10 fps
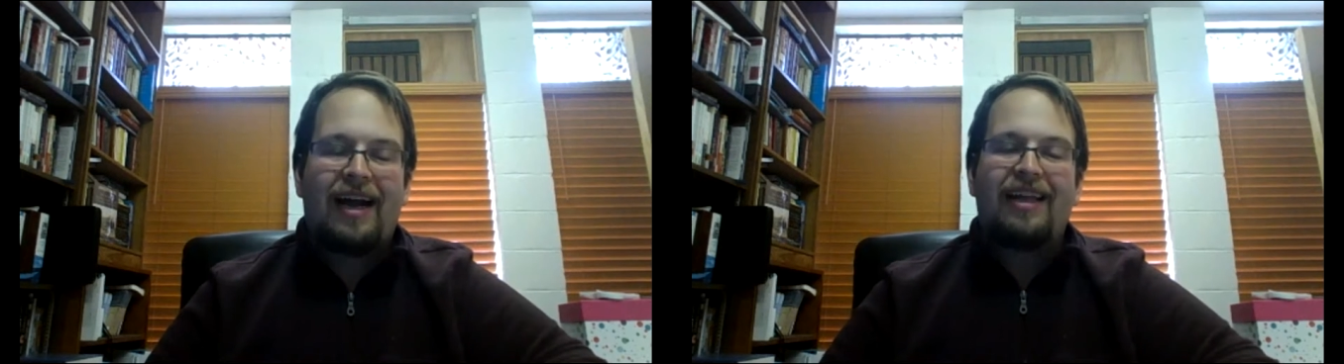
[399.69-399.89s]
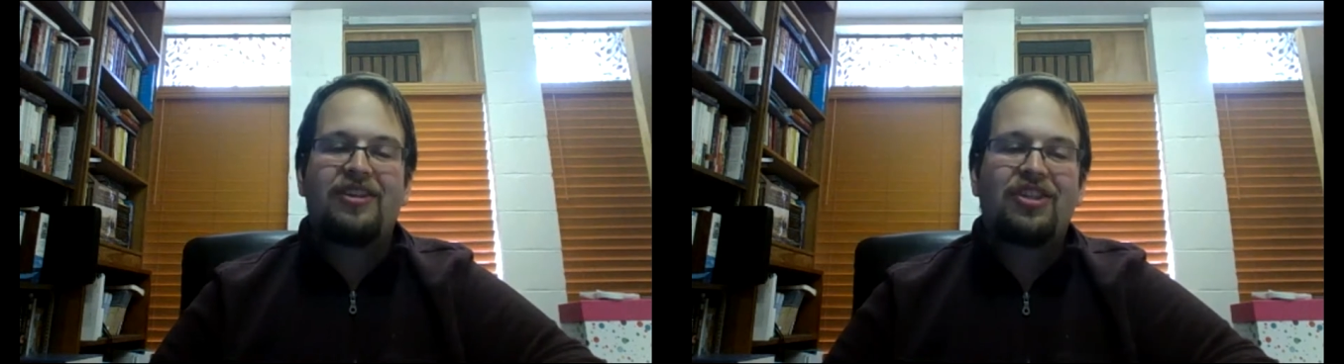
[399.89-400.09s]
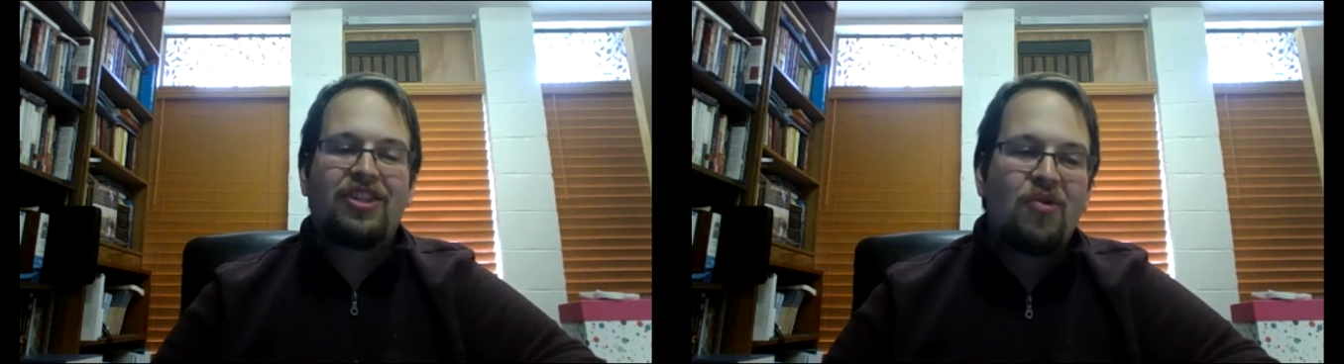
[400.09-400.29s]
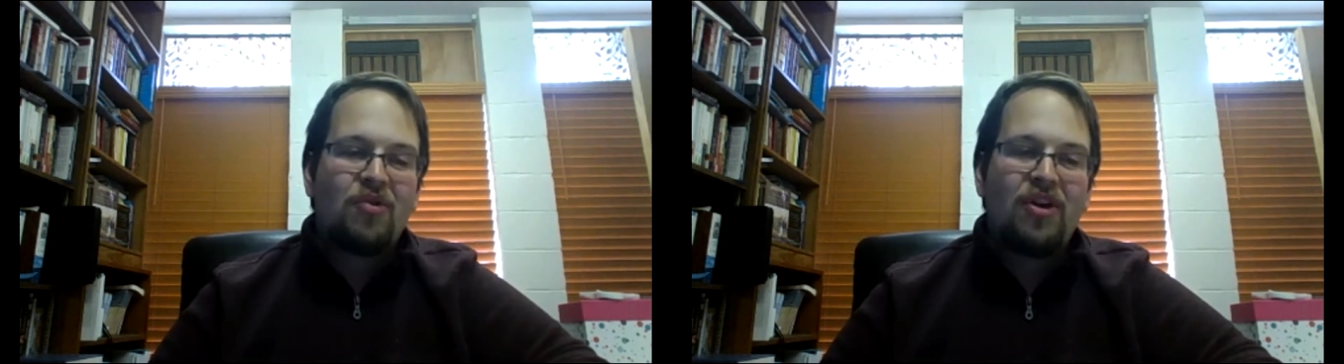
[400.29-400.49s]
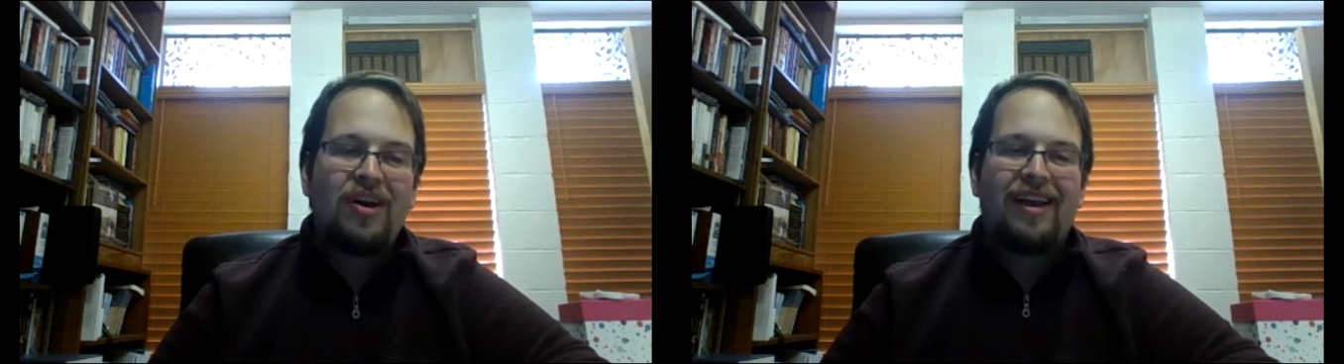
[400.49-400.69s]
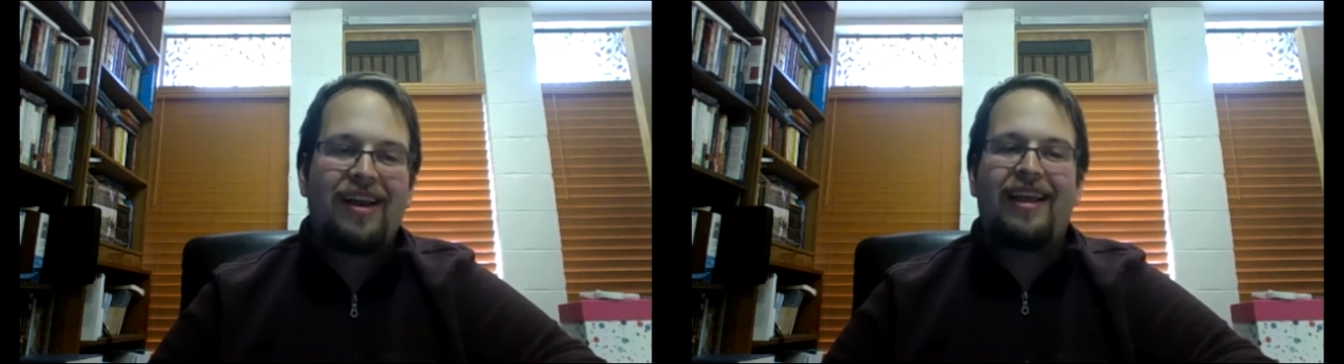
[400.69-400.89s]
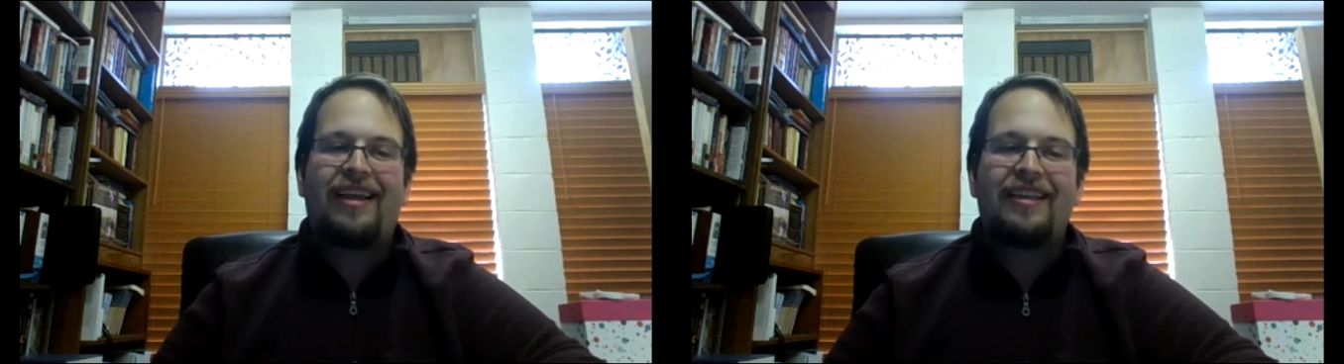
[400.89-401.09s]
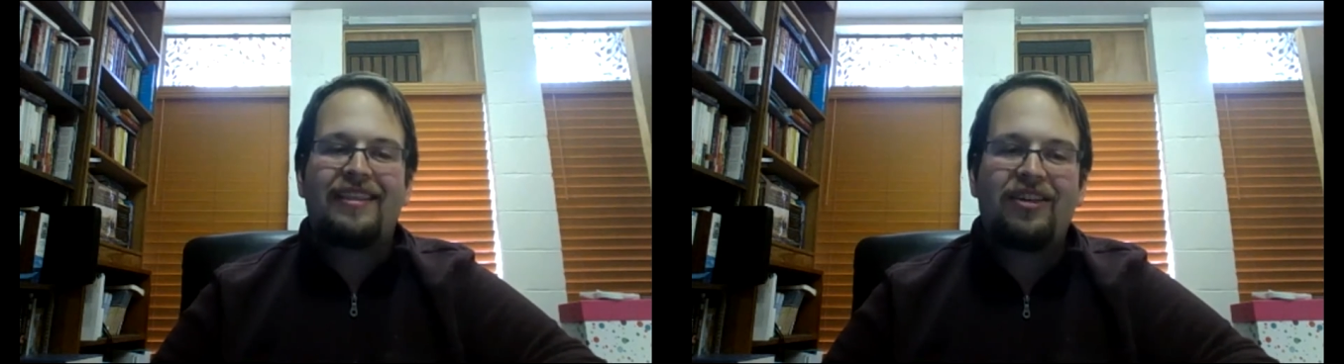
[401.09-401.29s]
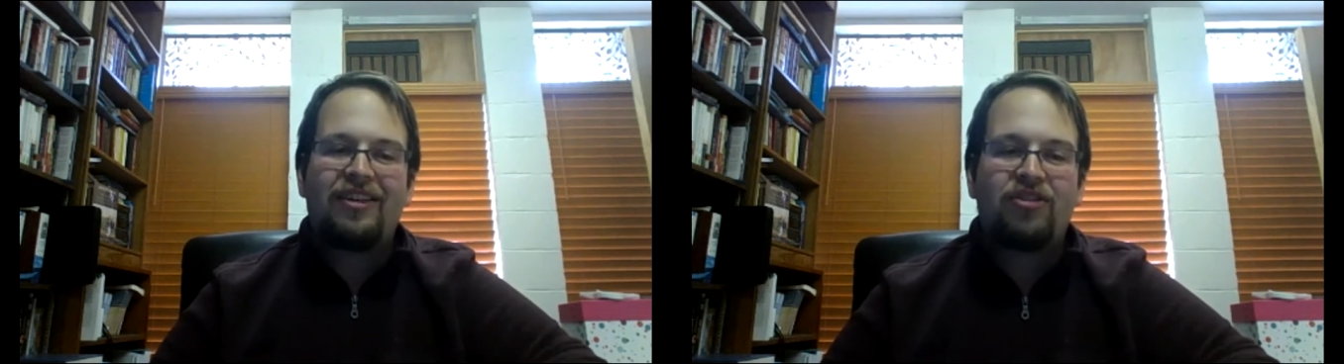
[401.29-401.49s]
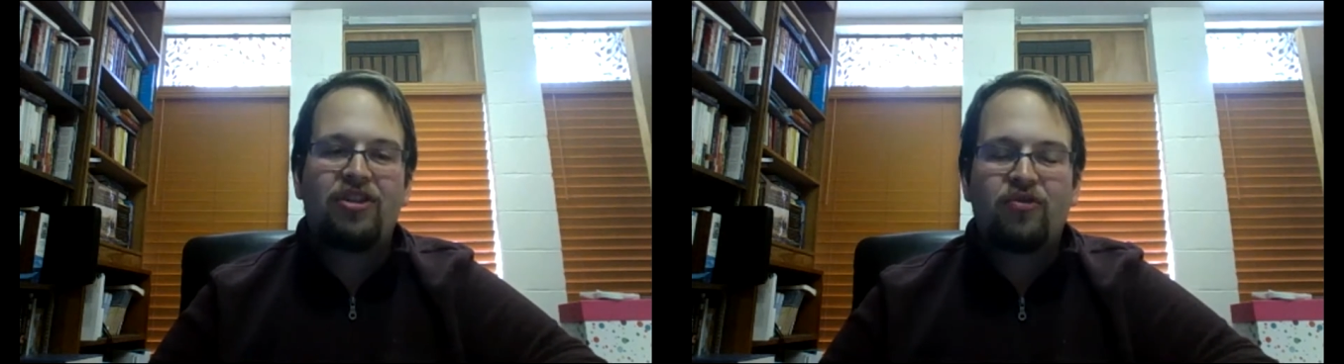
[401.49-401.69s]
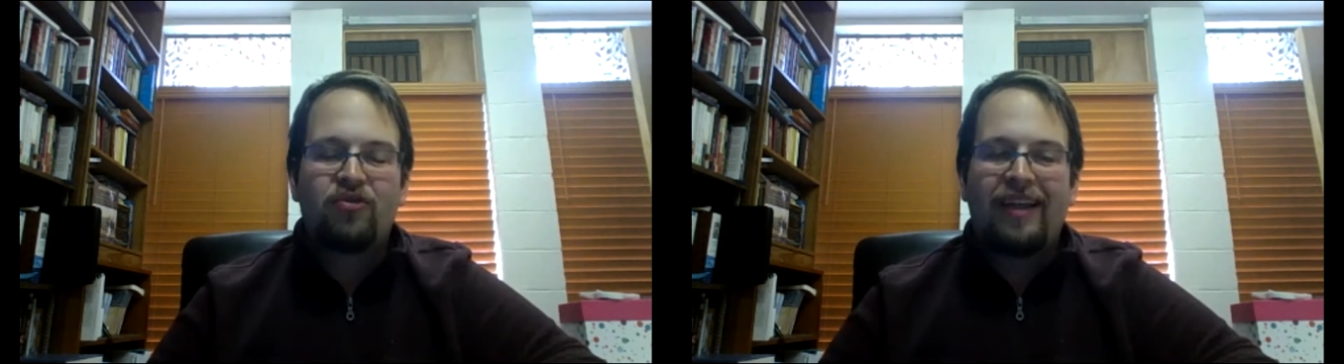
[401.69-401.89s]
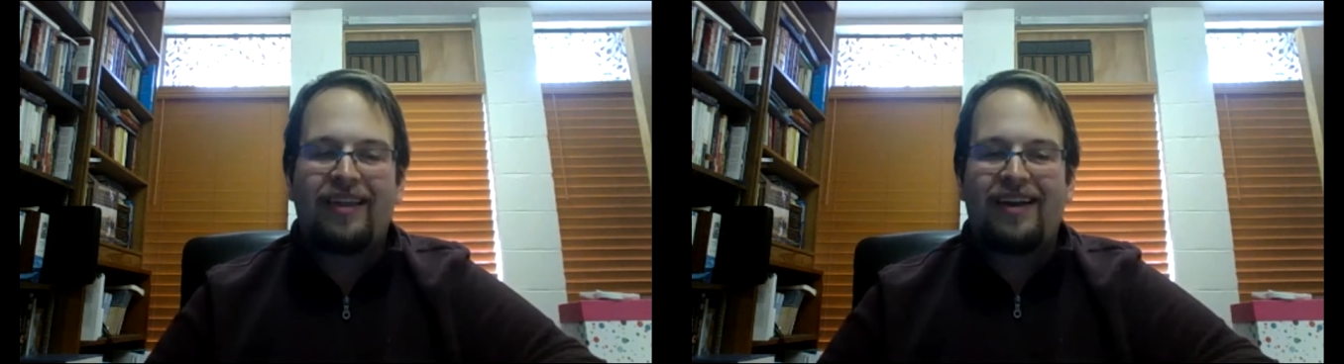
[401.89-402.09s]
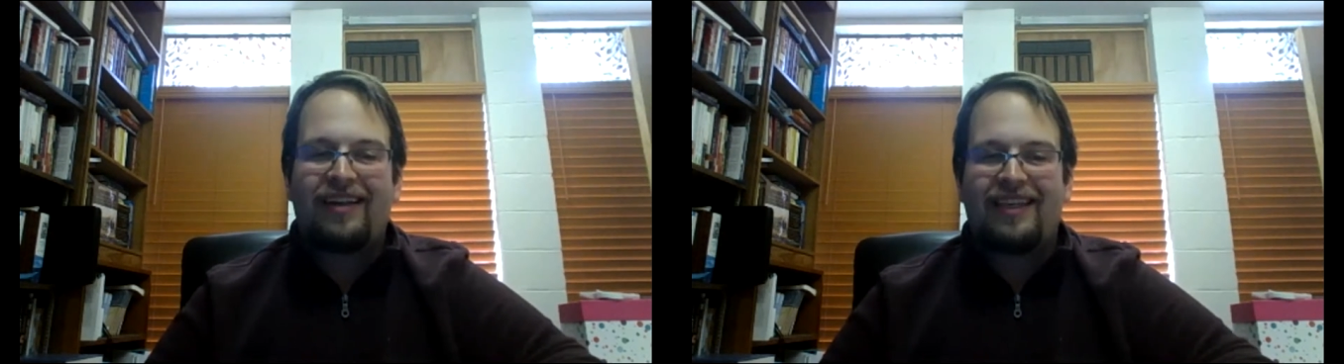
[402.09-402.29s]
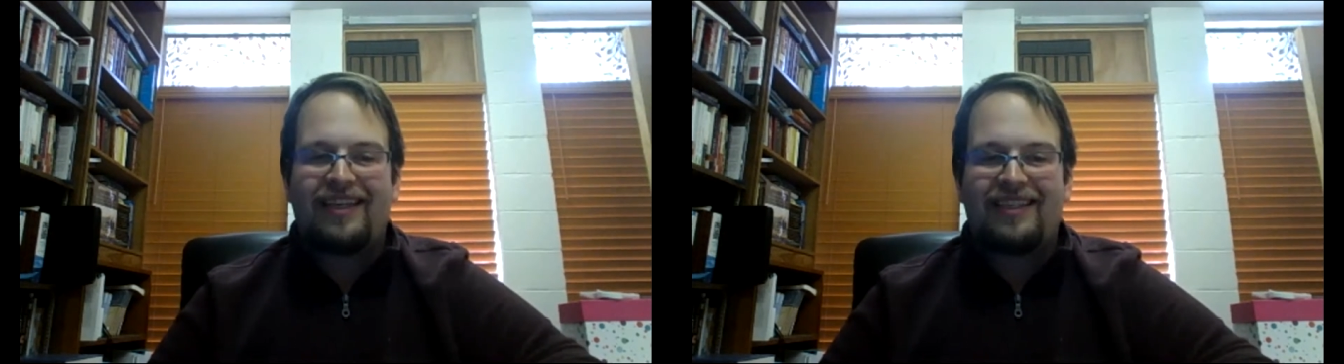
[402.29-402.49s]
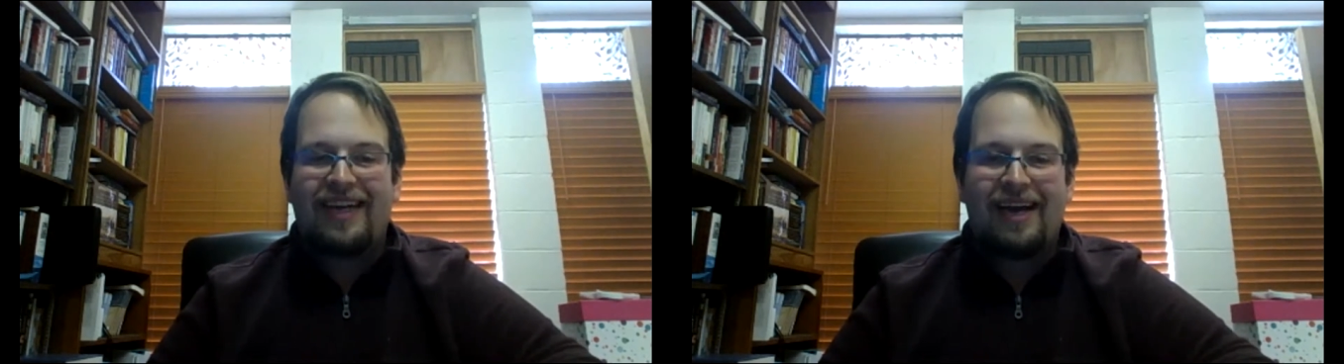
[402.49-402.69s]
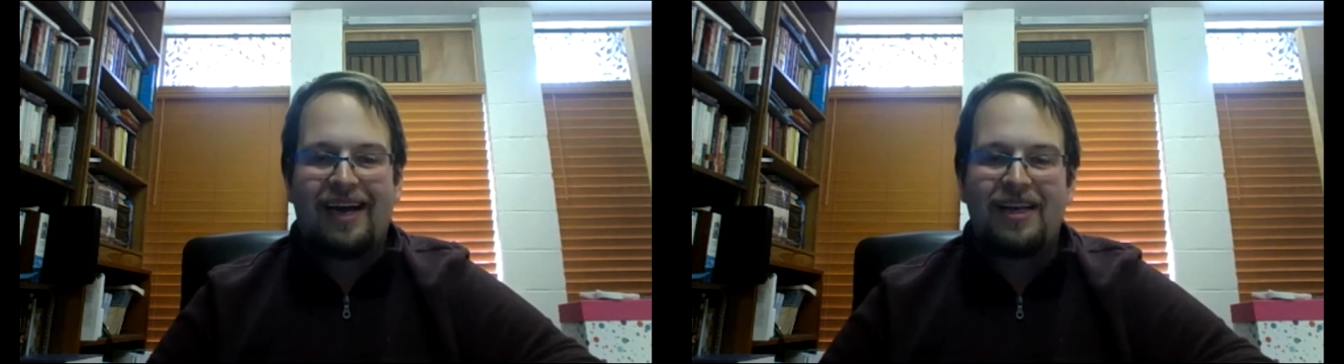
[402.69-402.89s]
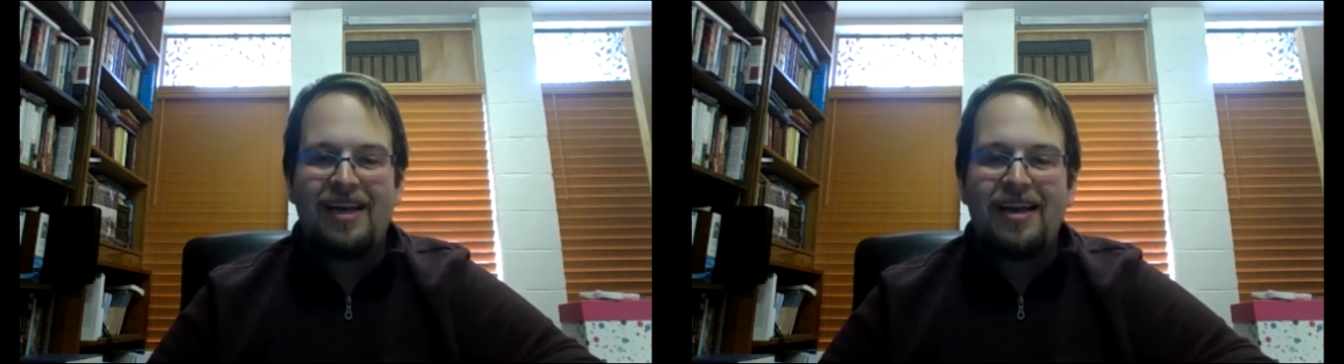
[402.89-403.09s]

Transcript: He is so good, and he continues to strengthen us in these times.